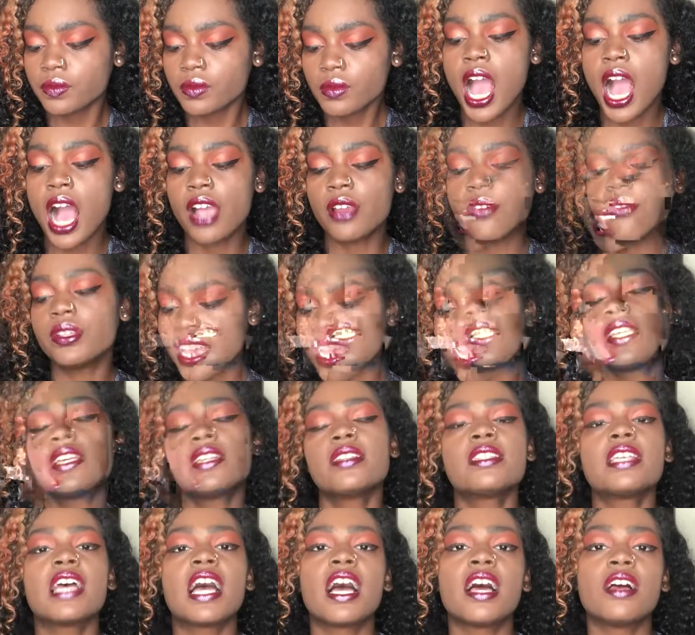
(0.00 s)
I really
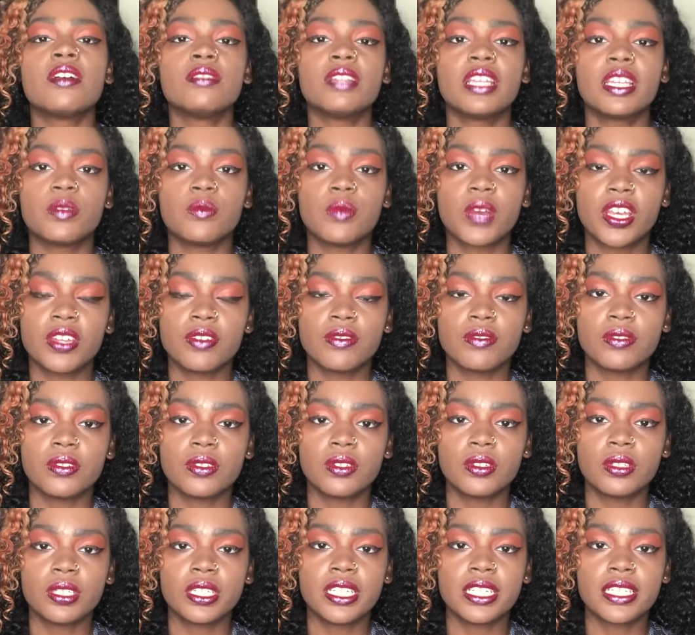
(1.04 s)
like to have like
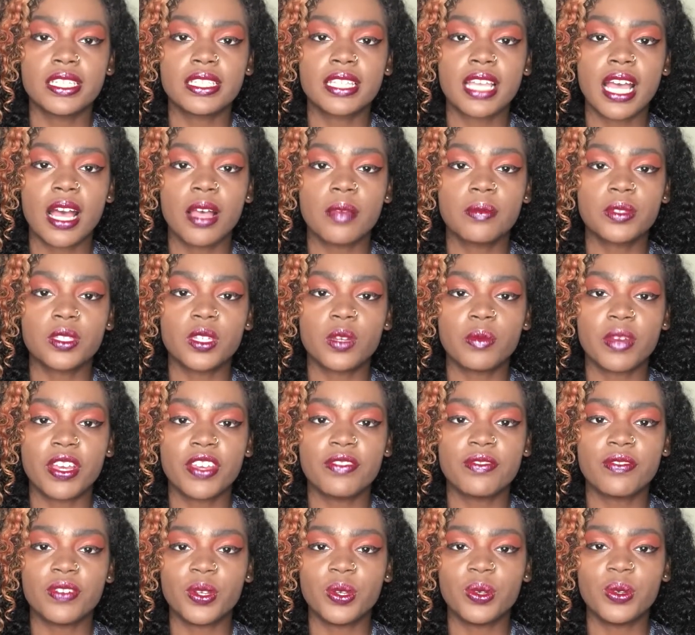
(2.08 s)
mindfulness apps on my
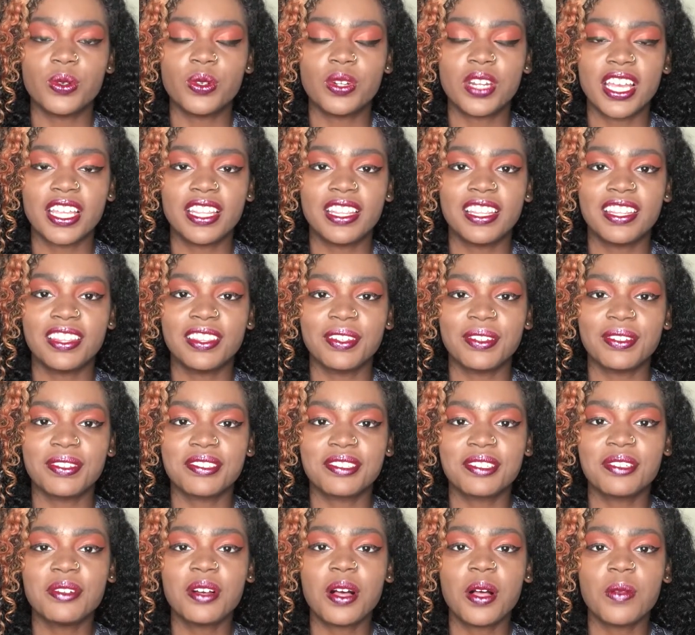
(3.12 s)
phone. I think they're
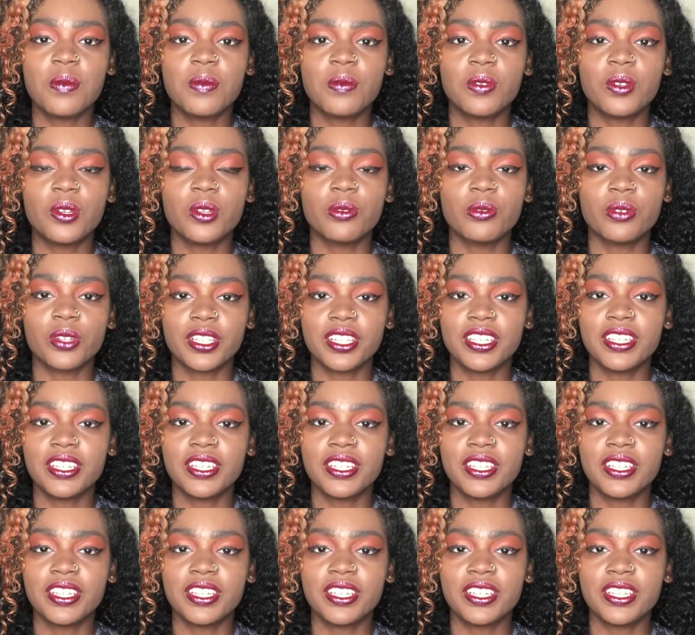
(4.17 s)
so helpful and really